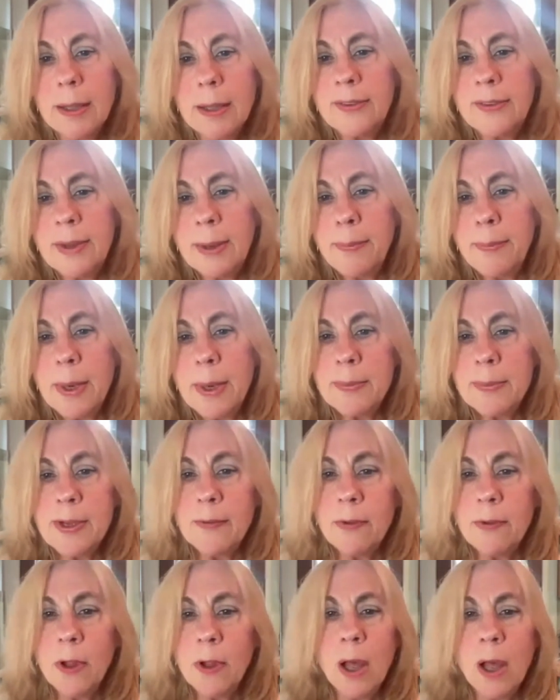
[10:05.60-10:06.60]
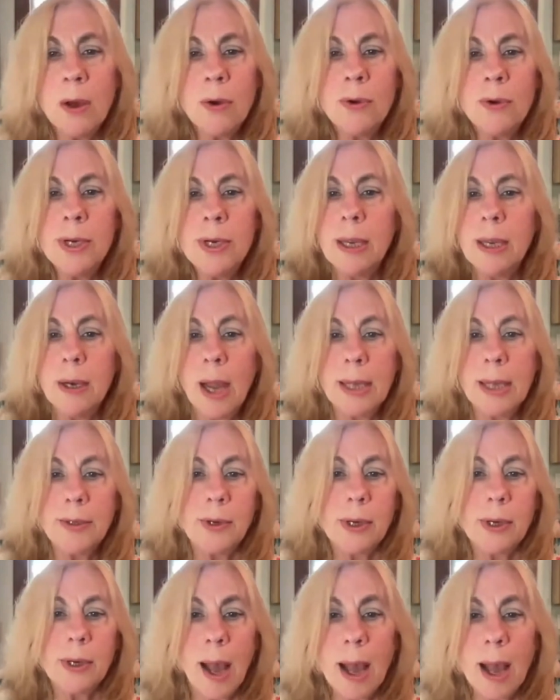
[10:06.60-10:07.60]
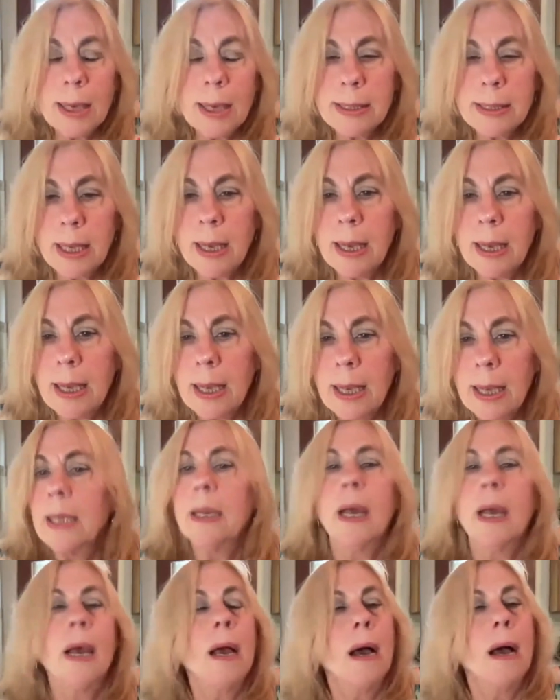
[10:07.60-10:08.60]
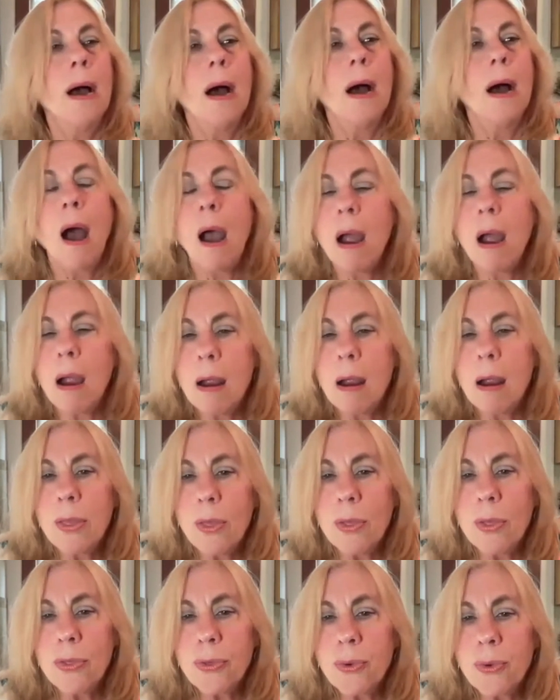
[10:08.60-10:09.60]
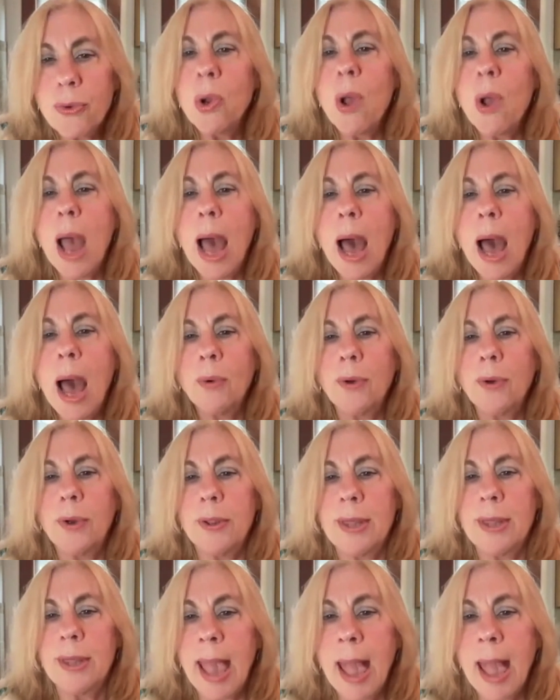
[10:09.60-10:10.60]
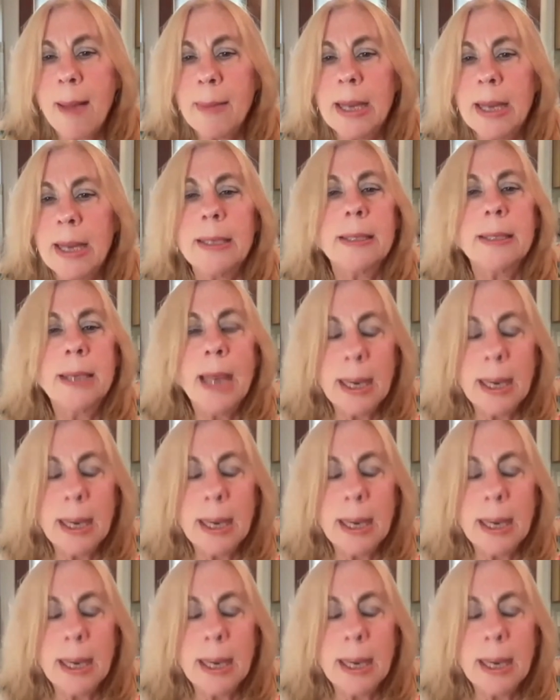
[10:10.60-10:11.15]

The symptoms of low nitric oxide are throughout the gamut.